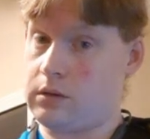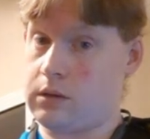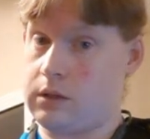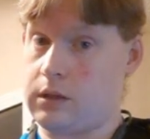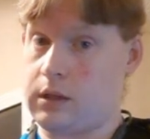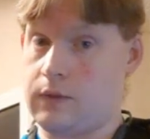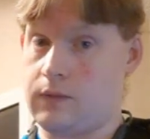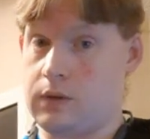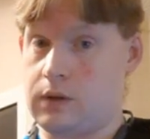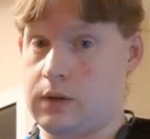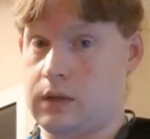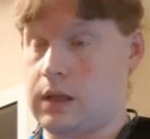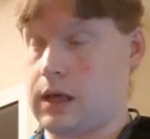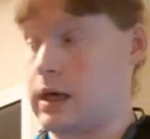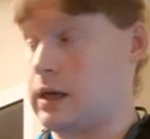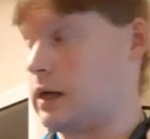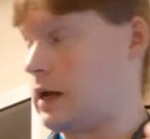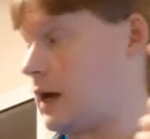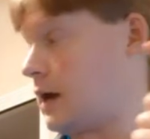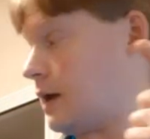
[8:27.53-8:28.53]
given
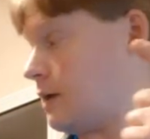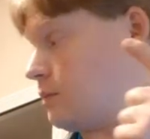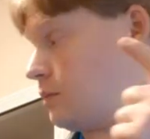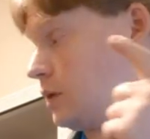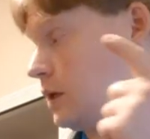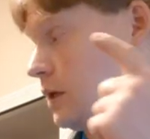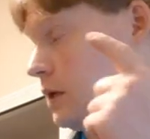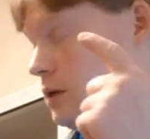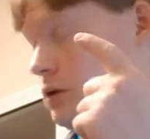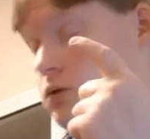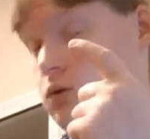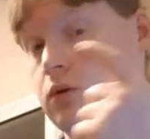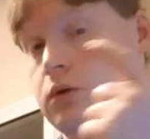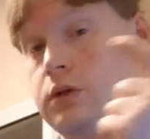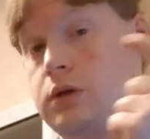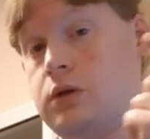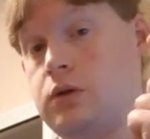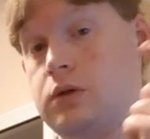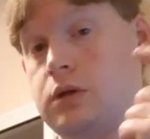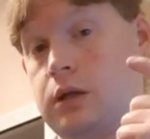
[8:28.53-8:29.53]
that I'm leaning
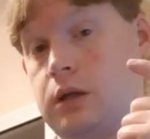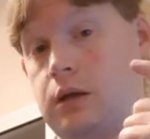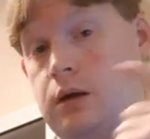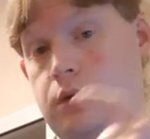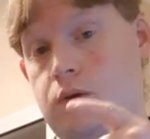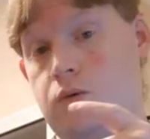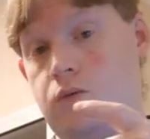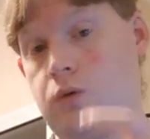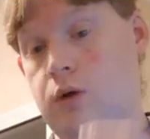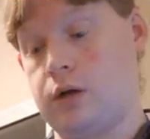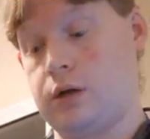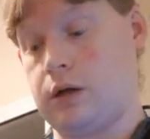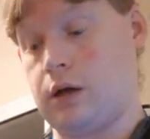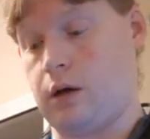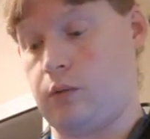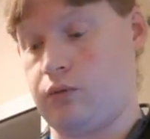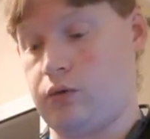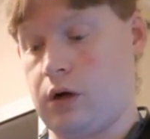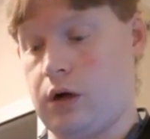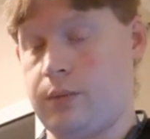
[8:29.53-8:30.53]
towards using the other one, I'll
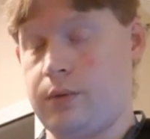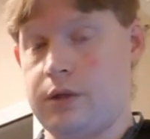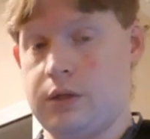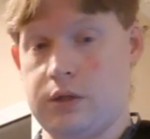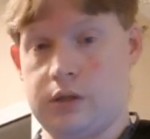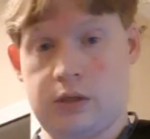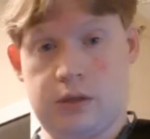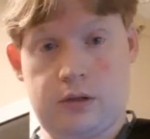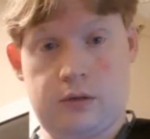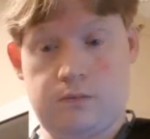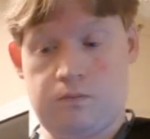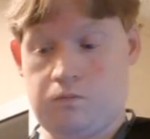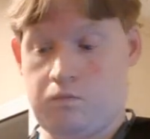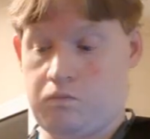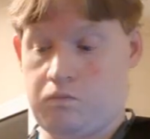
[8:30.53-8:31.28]
probably just,